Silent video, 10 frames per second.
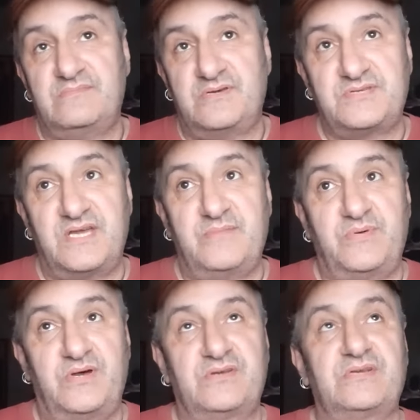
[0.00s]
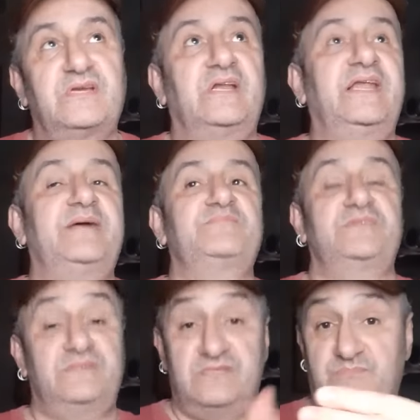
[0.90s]
Hosea Burton
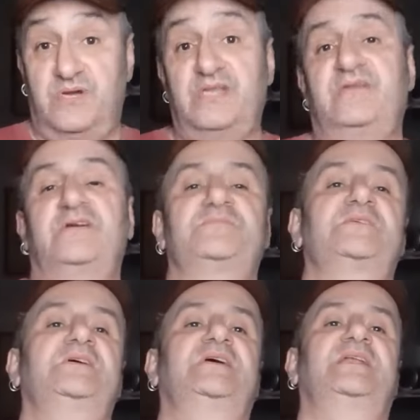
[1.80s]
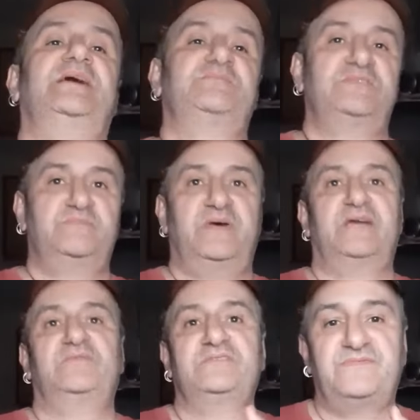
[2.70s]
collapses. This is by the ropes, collapses
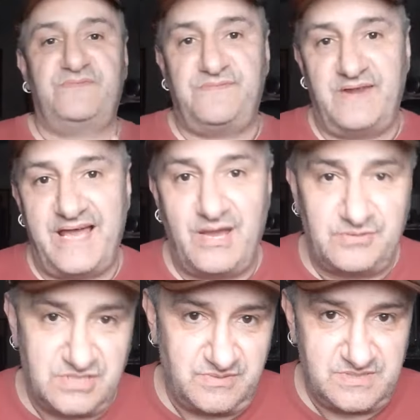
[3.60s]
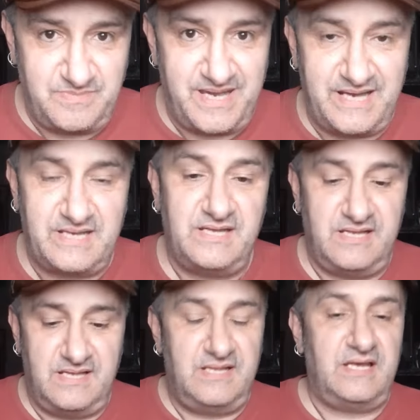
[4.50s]
backwards, flat onto his back,
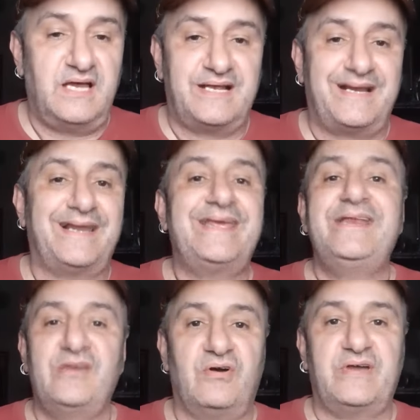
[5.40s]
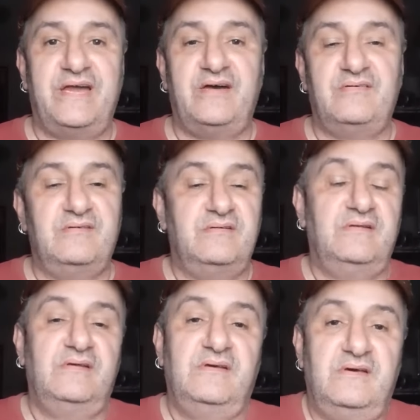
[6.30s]
a clean knockout.
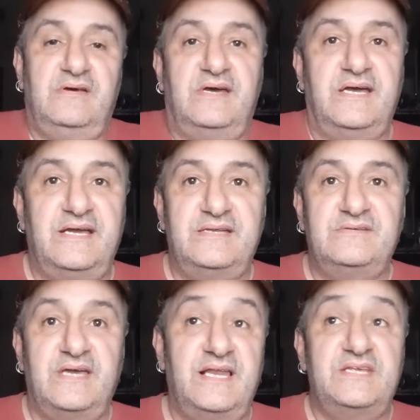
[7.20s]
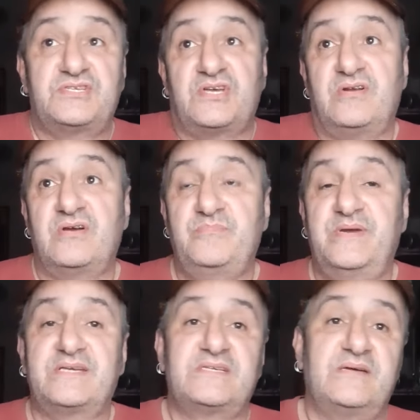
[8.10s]
And Ellis Zorro
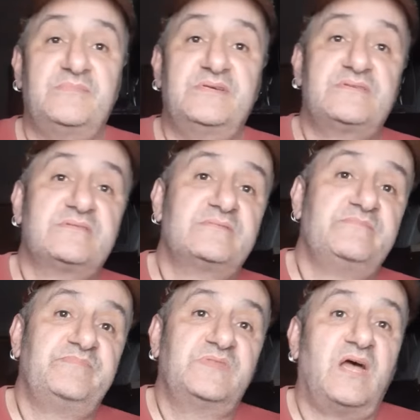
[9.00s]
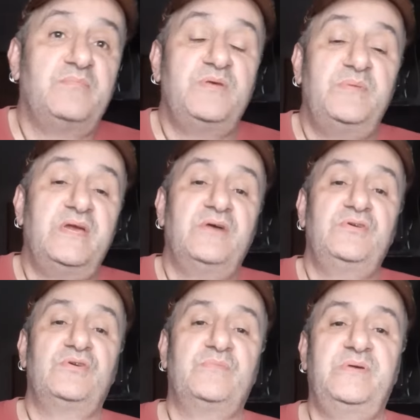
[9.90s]
picks up this WBO
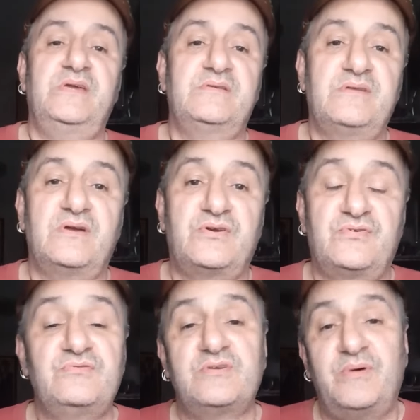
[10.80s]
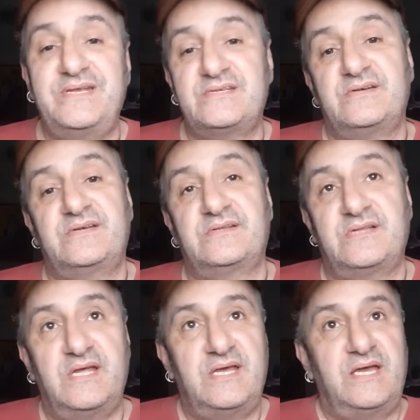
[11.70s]
European cruiserweight title.